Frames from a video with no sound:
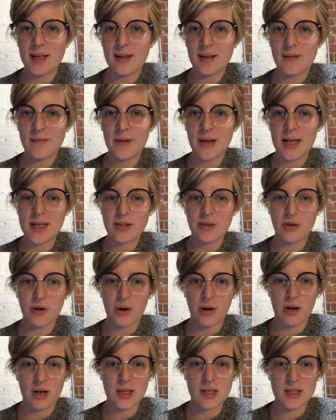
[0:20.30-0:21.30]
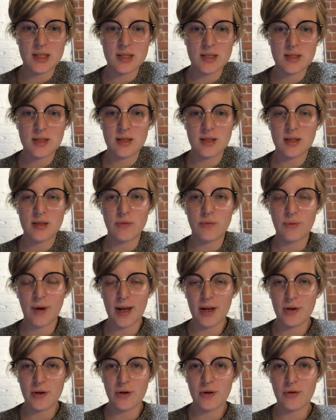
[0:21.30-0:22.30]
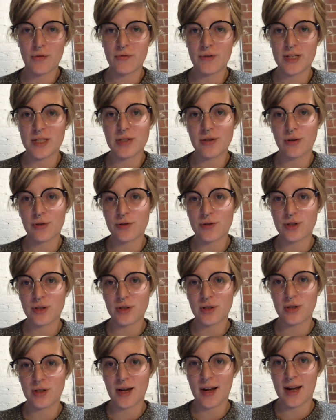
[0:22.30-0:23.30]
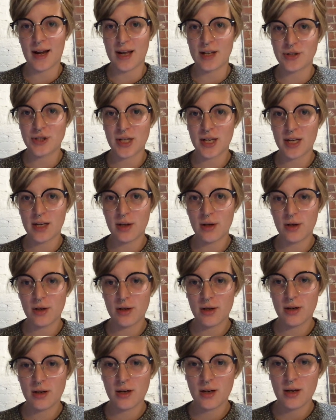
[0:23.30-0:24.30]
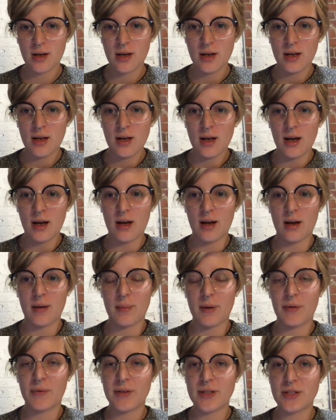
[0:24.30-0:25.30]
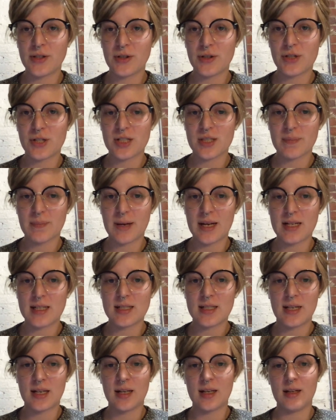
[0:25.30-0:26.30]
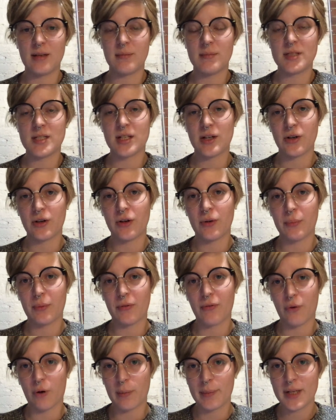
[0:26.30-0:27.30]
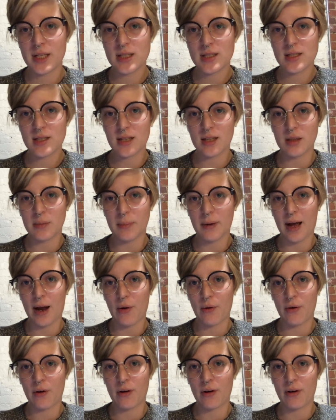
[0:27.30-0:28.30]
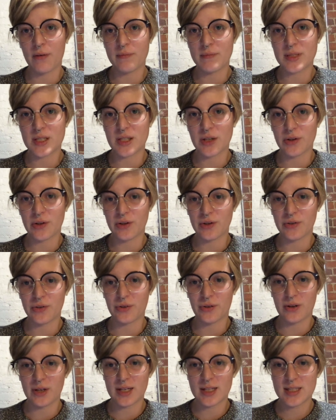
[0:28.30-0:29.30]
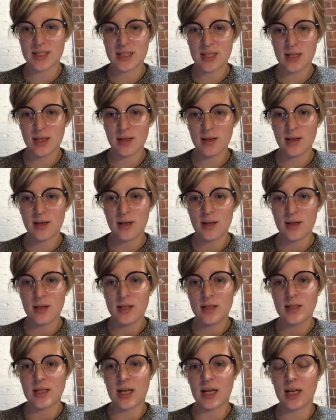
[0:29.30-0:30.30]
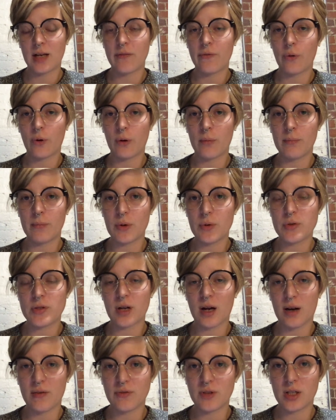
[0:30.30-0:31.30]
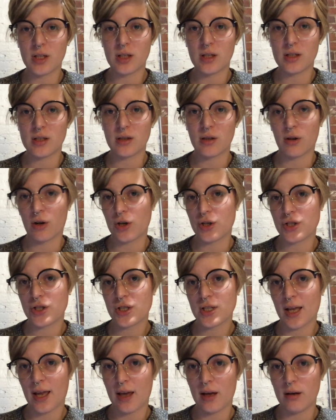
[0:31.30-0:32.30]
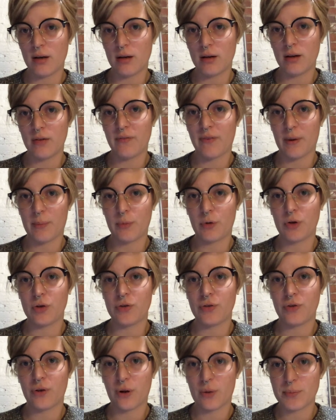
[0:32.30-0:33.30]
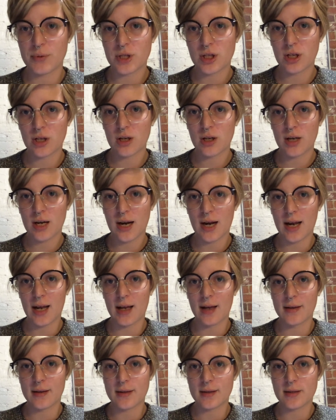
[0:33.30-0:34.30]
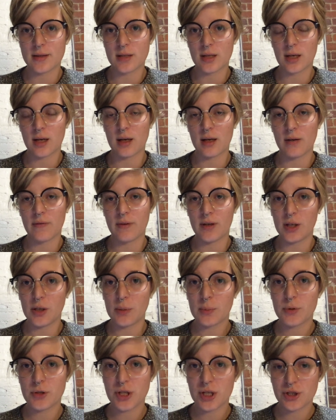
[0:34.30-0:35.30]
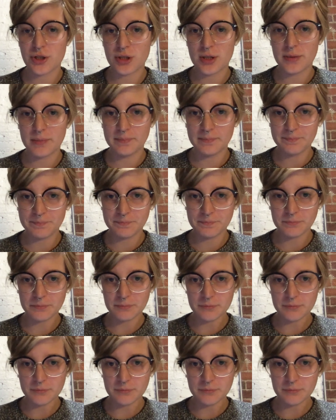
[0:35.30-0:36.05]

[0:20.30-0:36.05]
I identify as an artist, writer, researcher, and educator. Uh, my research is based in material performance and the power of material surrogacy taking form most often is large scale ephemeral sculpture and uh, video projection.